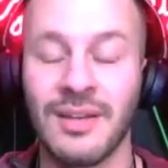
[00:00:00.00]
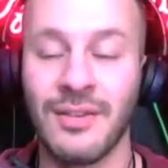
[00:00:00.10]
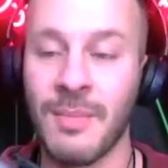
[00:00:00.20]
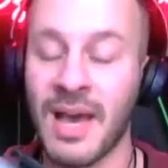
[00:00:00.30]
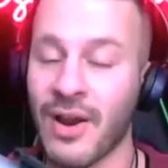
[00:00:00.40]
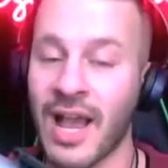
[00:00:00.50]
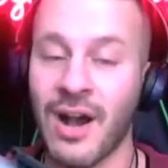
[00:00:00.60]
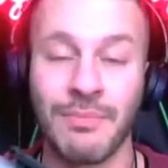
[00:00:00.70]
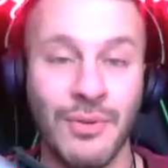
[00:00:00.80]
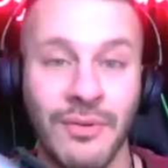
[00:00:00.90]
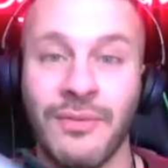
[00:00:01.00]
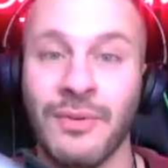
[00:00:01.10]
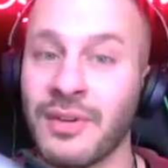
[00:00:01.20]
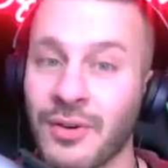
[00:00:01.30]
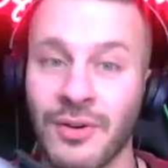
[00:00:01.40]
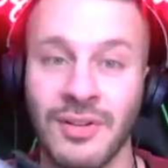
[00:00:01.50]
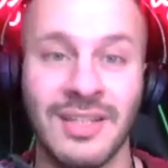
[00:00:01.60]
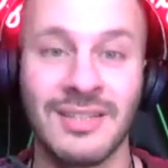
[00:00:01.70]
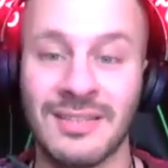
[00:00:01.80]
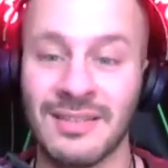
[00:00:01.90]
No matter how beautiful the girl
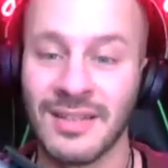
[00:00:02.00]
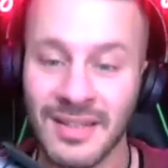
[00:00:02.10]
is,